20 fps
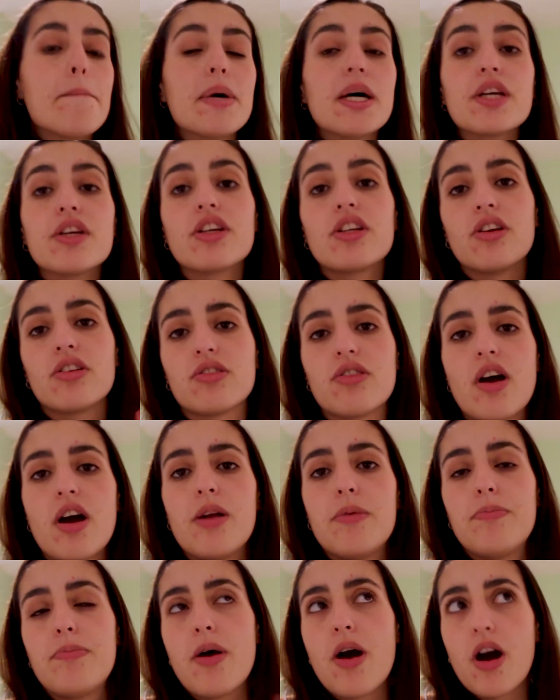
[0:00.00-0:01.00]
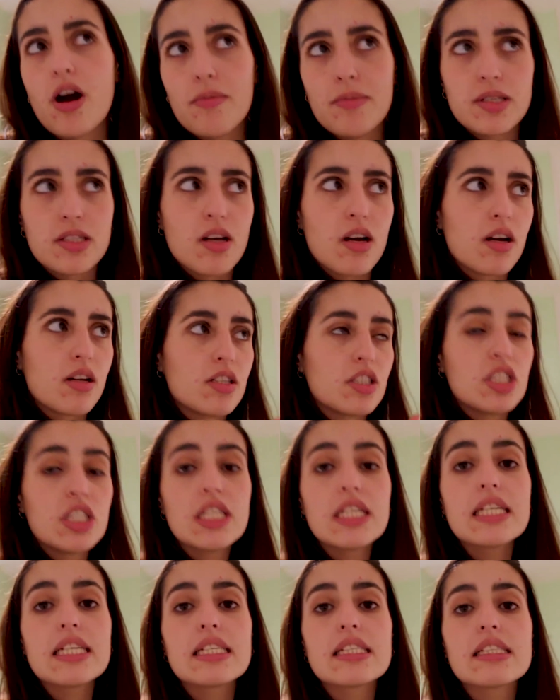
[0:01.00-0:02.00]
But you can also add parmesan
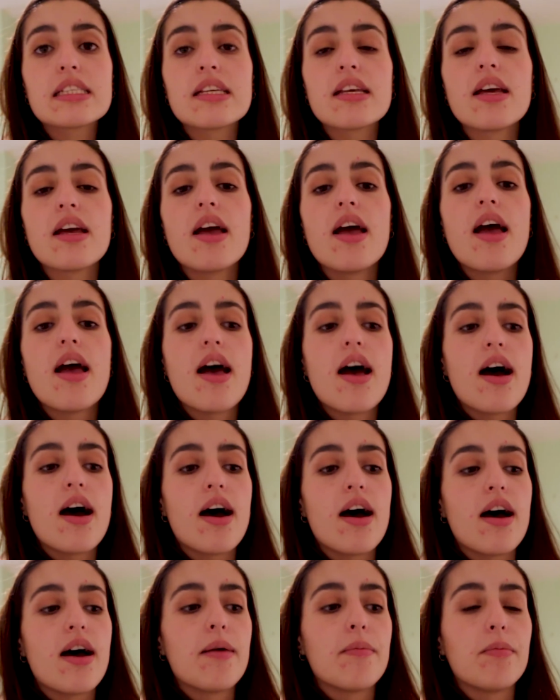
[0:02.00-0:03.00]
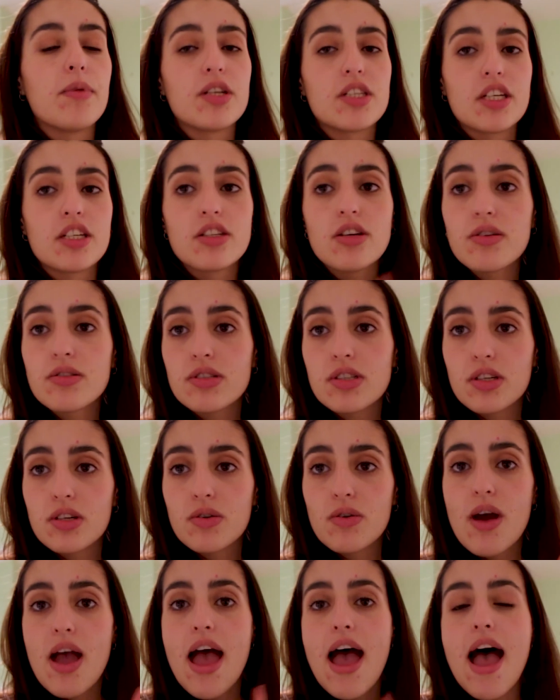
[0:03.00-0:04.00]
cheese, which I don't
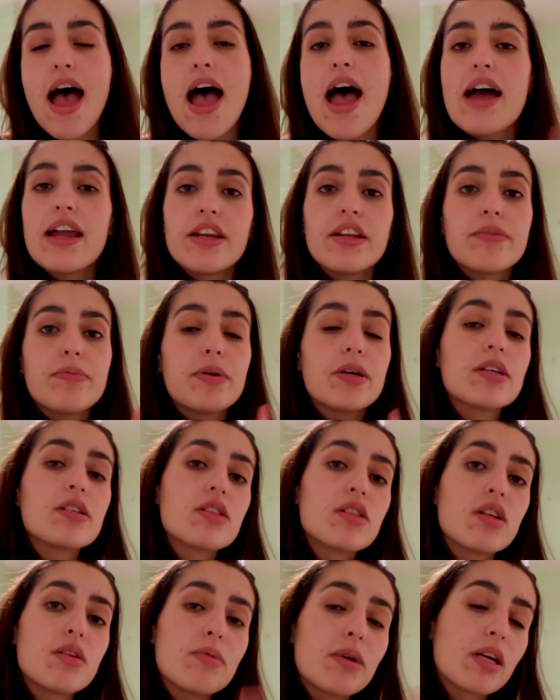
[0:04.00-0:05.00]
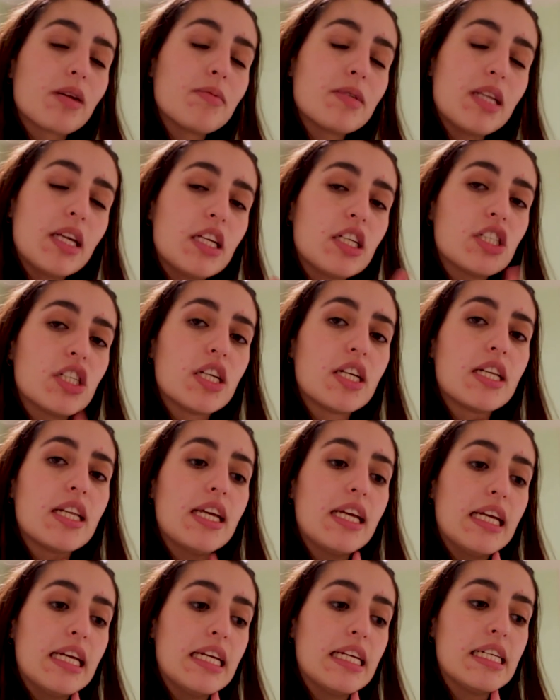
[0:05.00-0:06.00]
do, and a personal recommendation
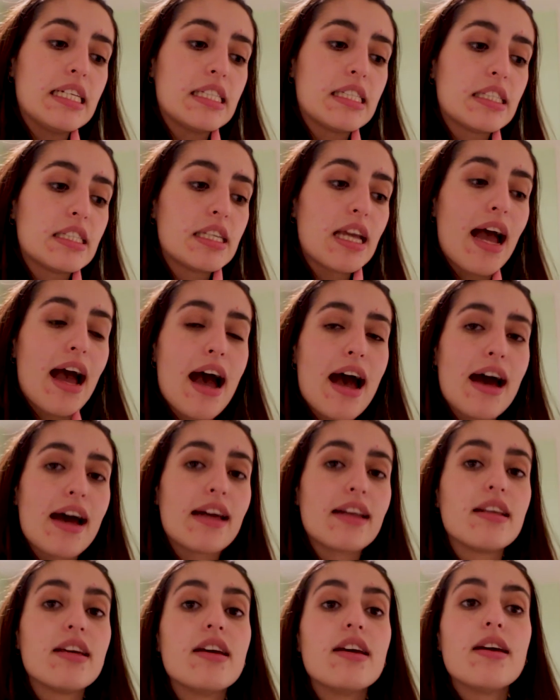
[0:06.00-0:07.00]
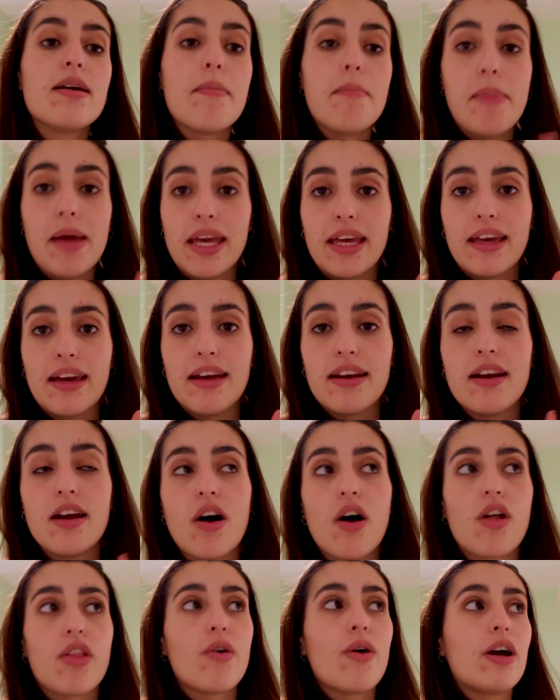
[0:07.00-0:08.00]
is to add bacon,
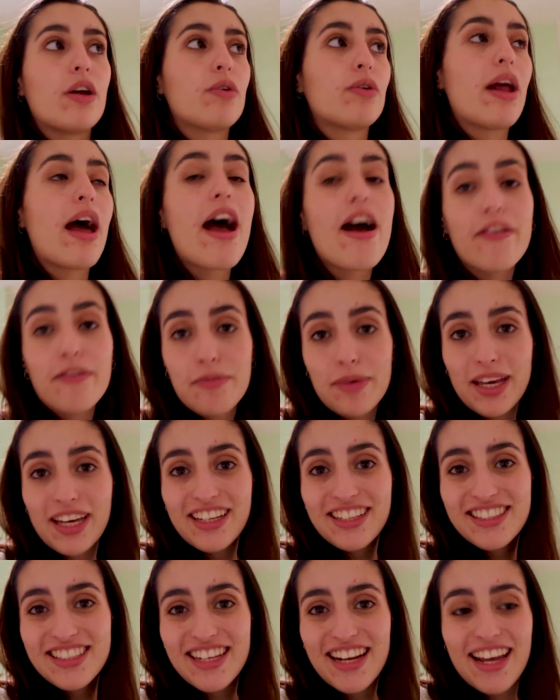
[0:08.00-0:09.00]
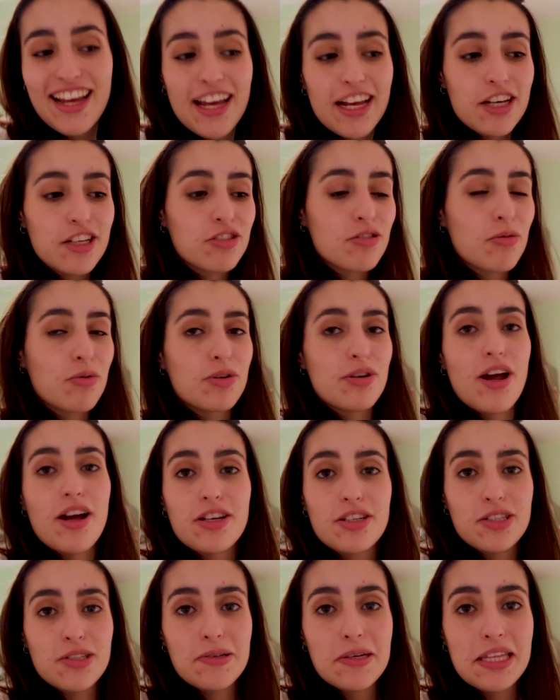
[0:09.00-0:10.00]
although I don't have bacon today, so we're
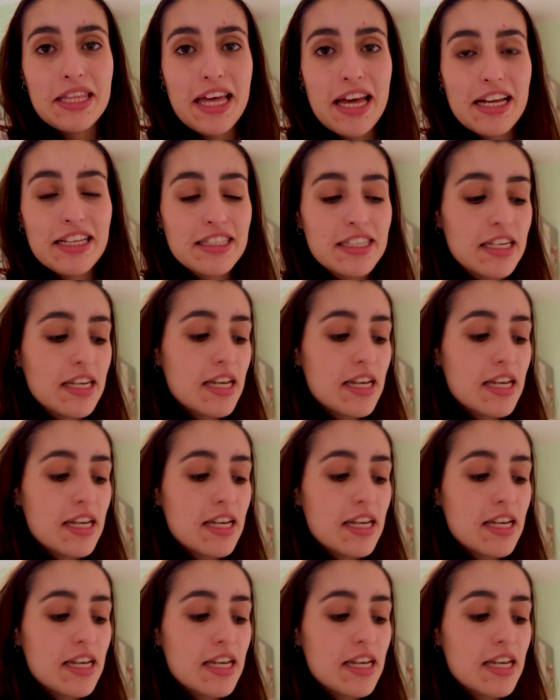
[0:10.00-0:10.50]
not doing that.